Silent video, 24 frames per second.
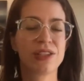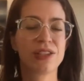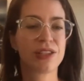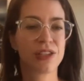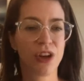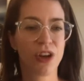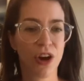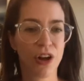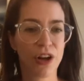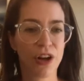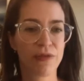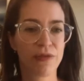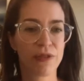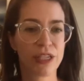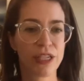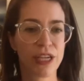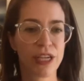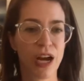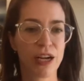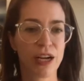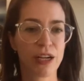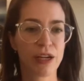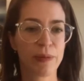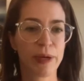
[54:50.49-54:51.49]
taught in
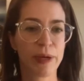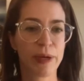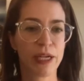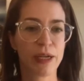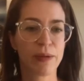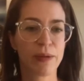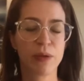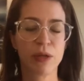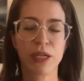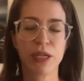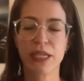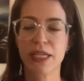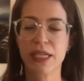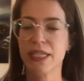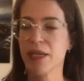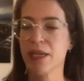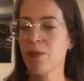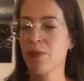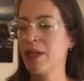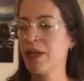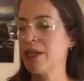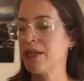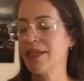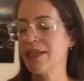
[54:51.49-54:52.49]
retirement communities, I
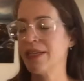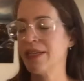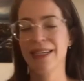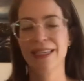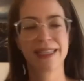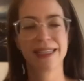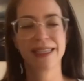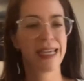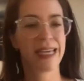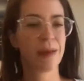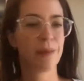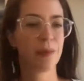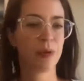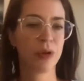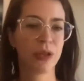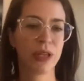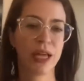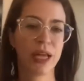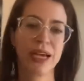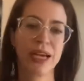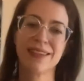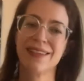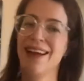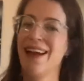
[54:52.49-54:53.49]
went and did a sample
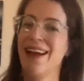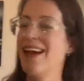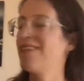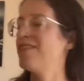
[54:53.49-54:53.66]
class and I had